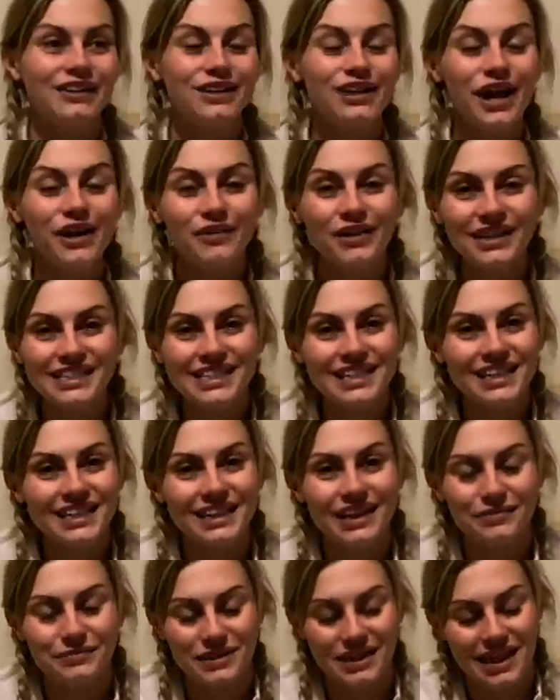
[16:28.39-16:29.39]
no idea
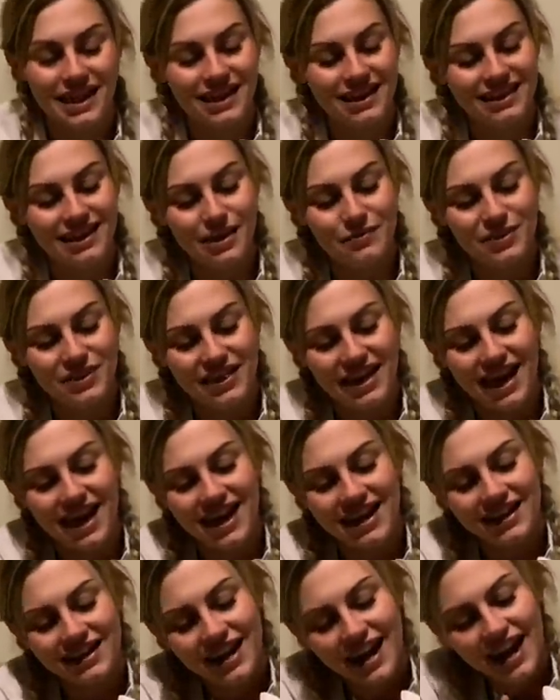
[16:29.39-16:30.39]
they were there.
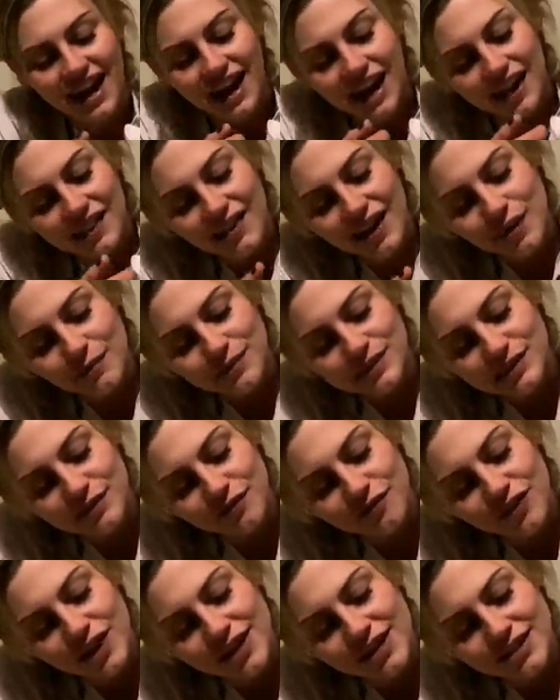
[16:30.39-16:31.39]
And that was the
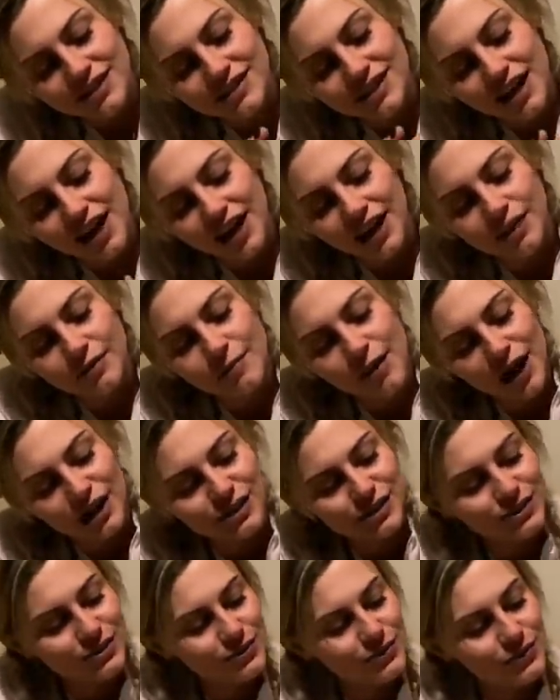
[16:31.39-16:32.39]
first time I
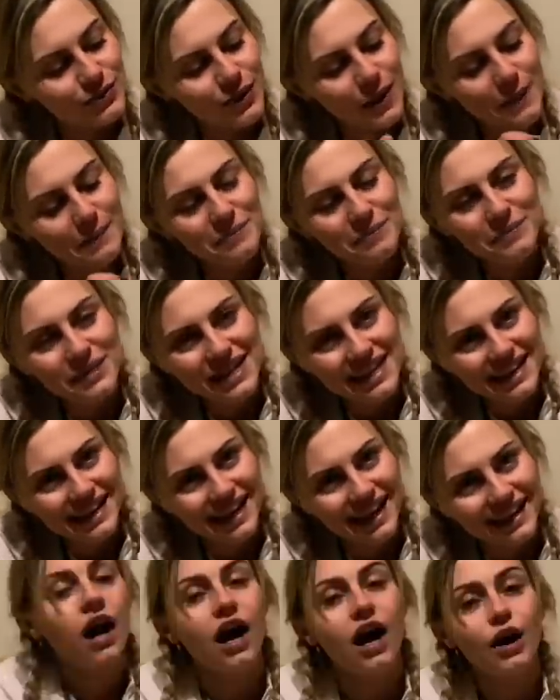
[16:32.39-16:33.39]
saw
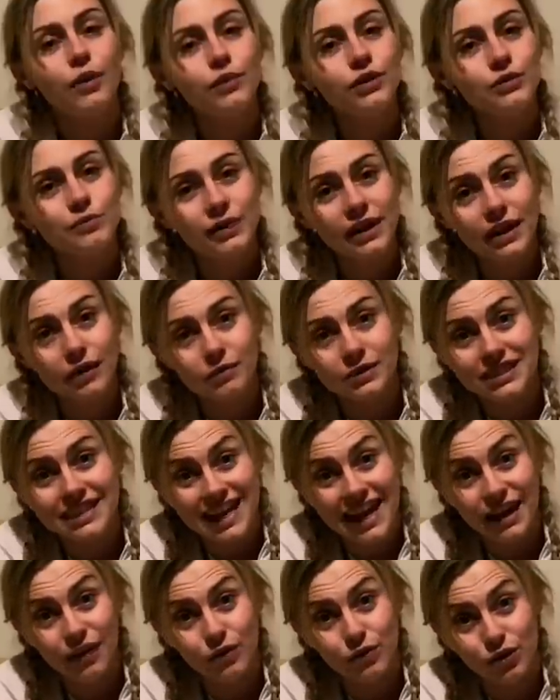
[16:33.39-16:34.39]
Mila. I wouldn't be able to
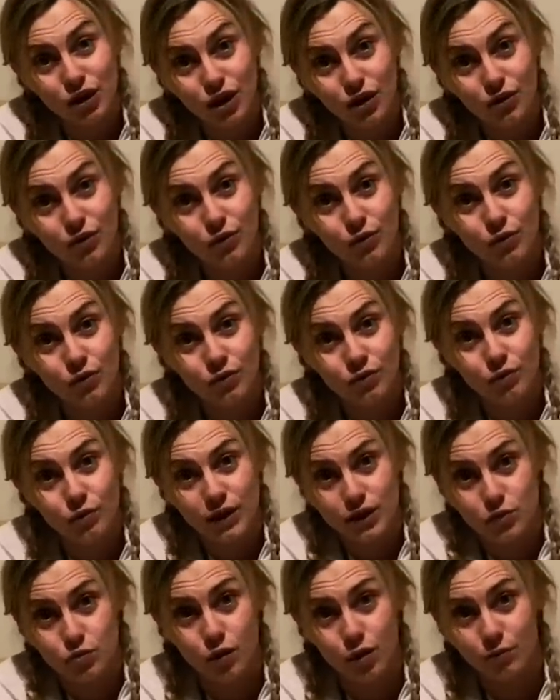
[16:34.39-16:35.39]
tell you
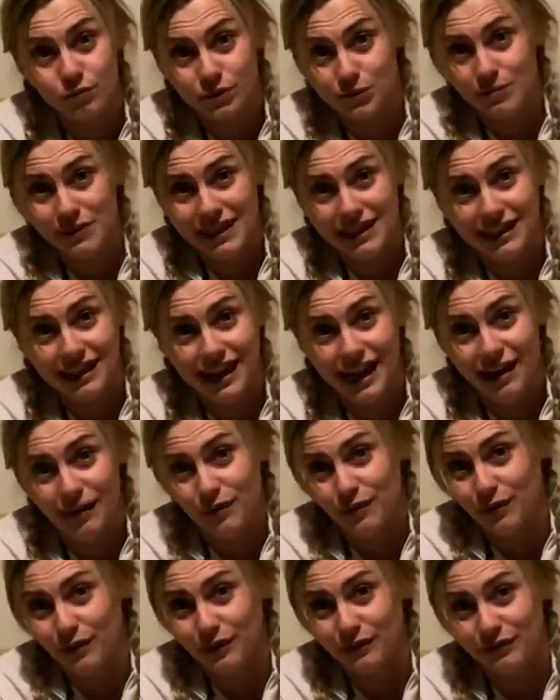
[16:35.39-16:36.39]
which one was Mila out
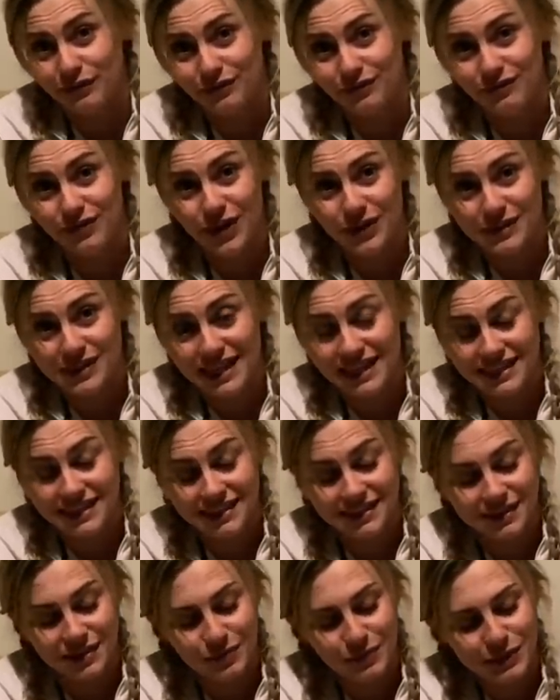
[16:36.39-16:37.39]
of those
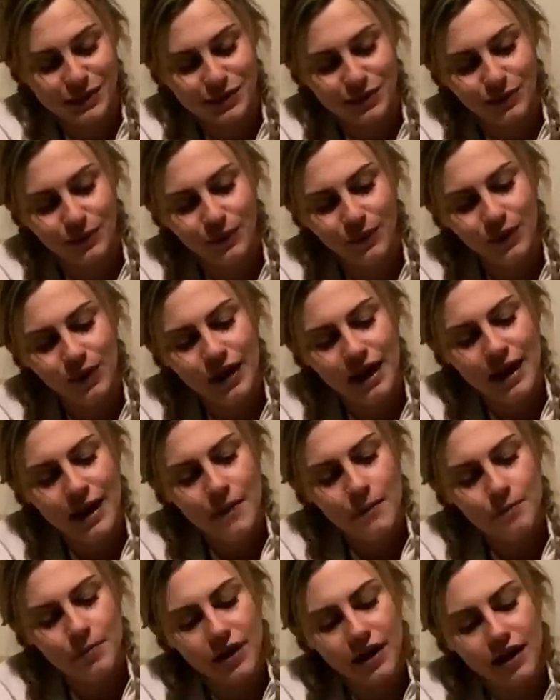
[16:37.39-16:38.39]
kittens that we saw,
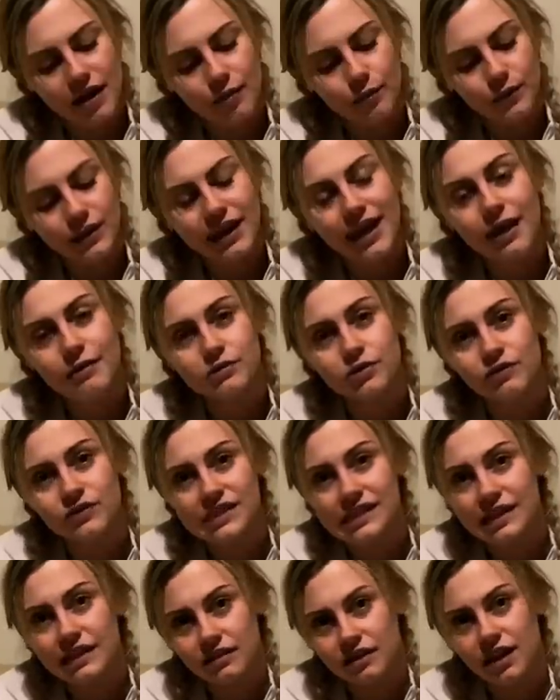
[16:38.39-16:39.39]
but we kept
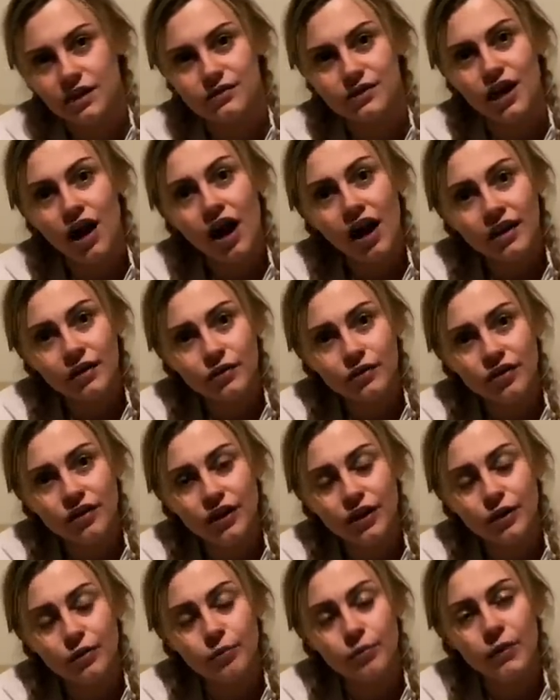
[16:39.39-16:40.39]
obviously a close eye on
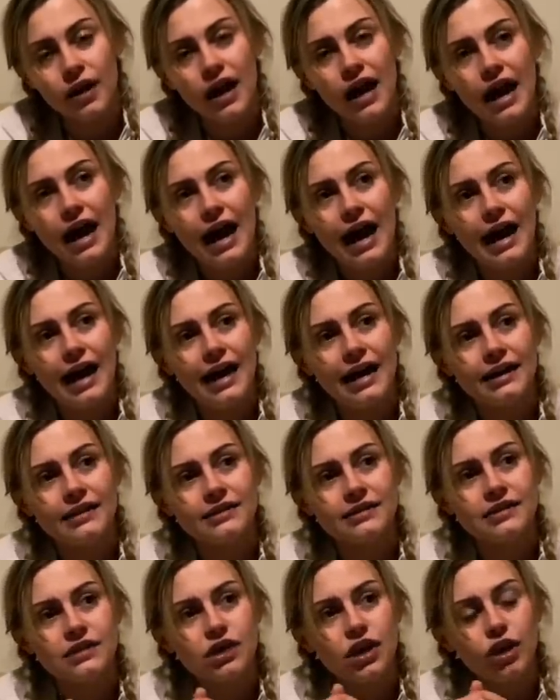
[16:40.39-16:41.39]
them.
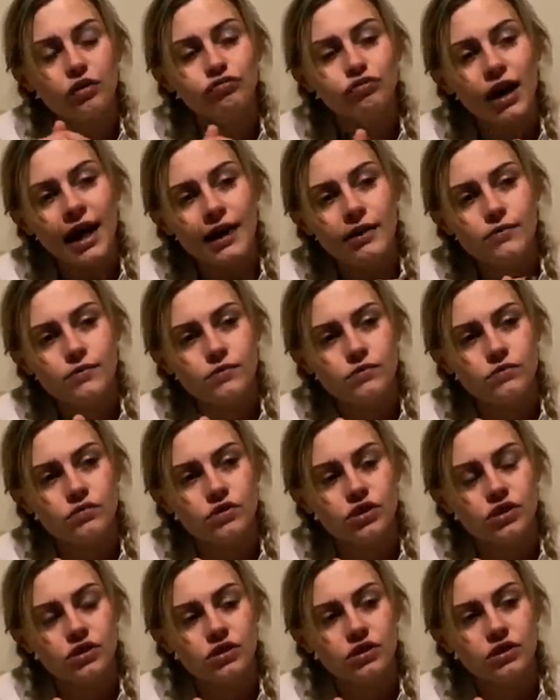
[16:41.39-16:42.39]
And around,
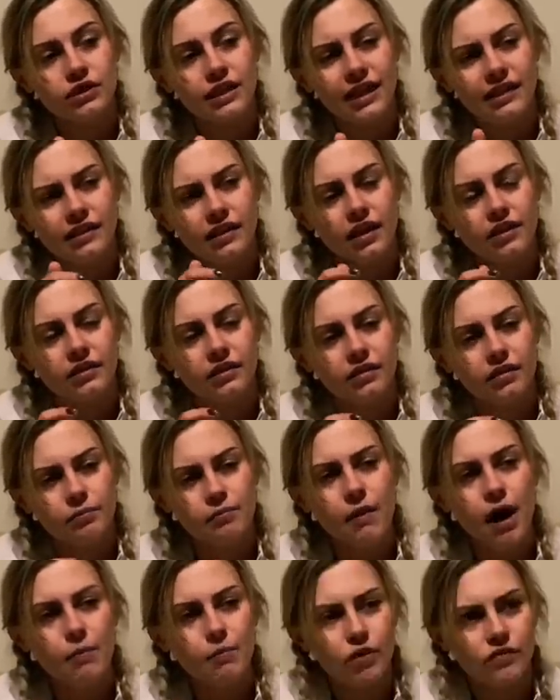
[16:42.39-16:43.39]
the
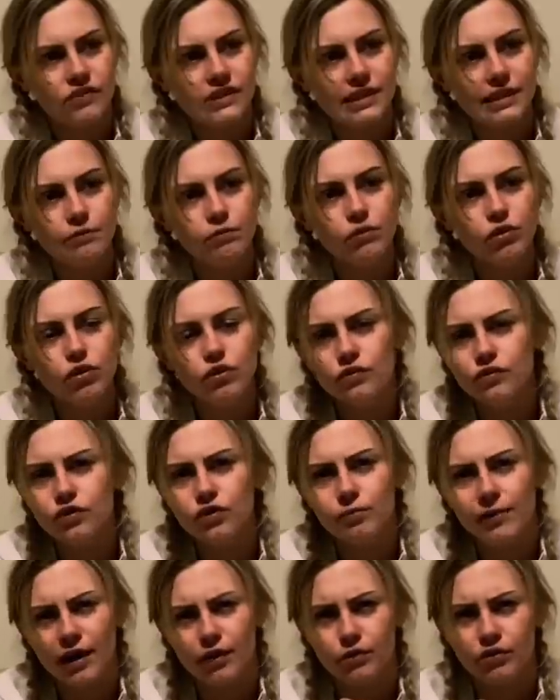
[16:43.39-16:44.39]
mum obviously moved them
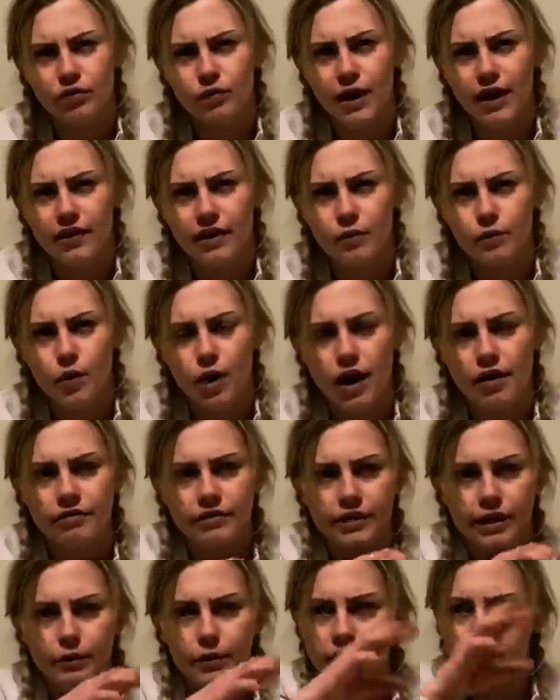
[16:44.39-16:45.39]
out of where they were, and
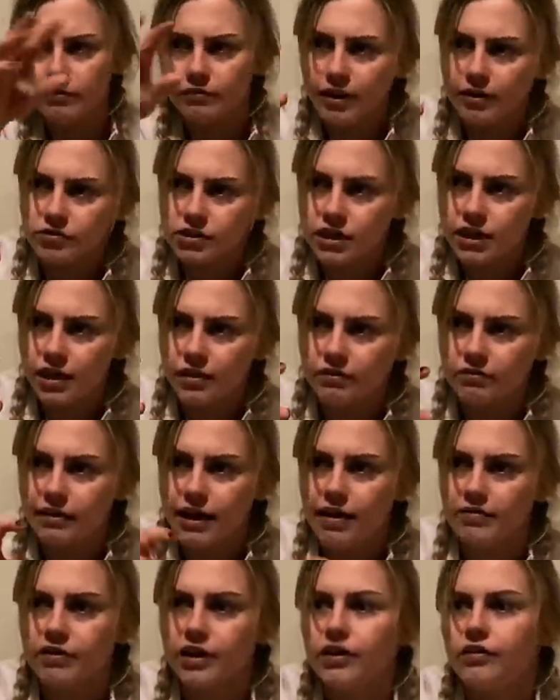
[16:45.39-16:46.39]
they went around another
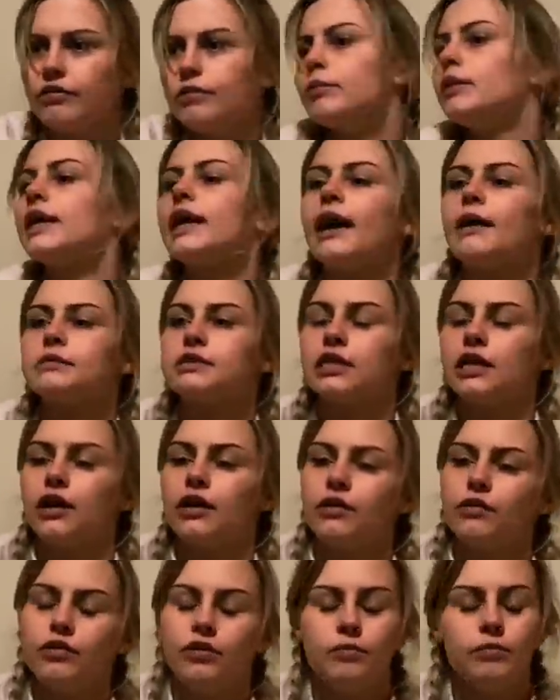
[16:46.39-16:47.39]
area and we kept an eye
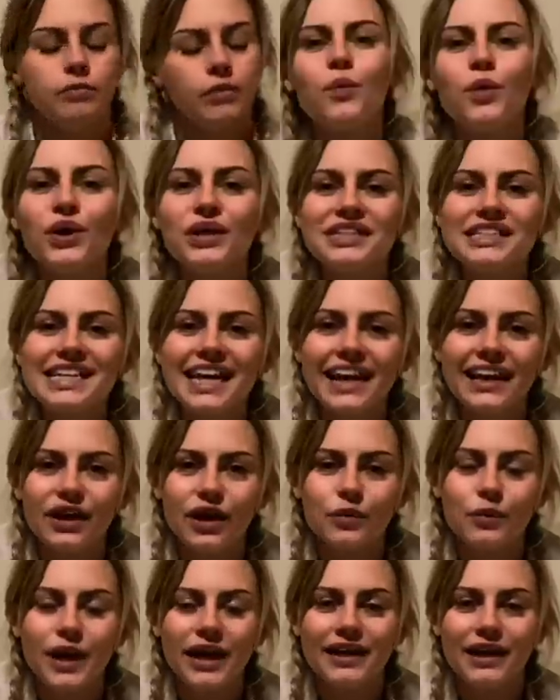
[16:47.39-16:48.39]
on them. One day I
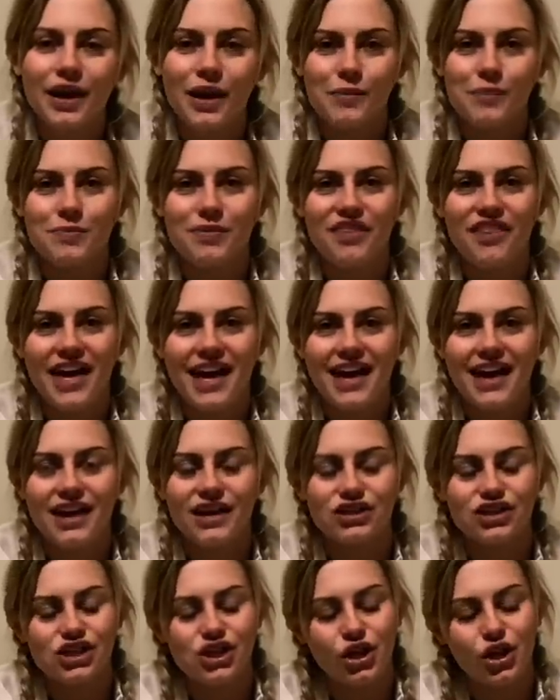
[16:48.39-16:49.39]
went up there
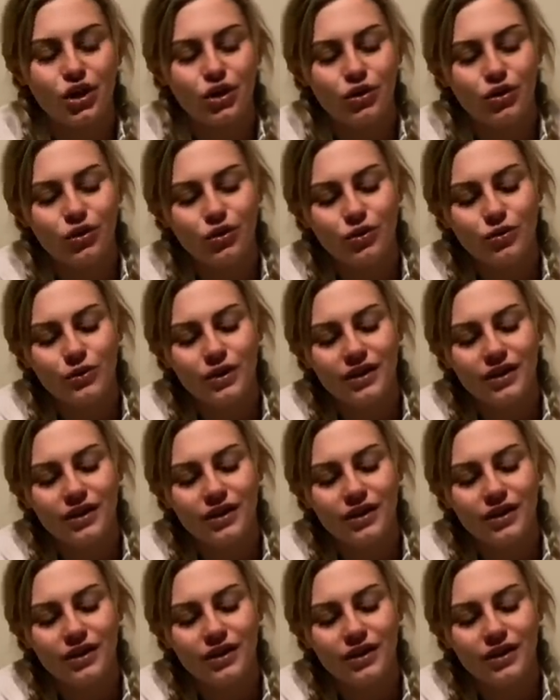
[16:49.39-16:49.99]
to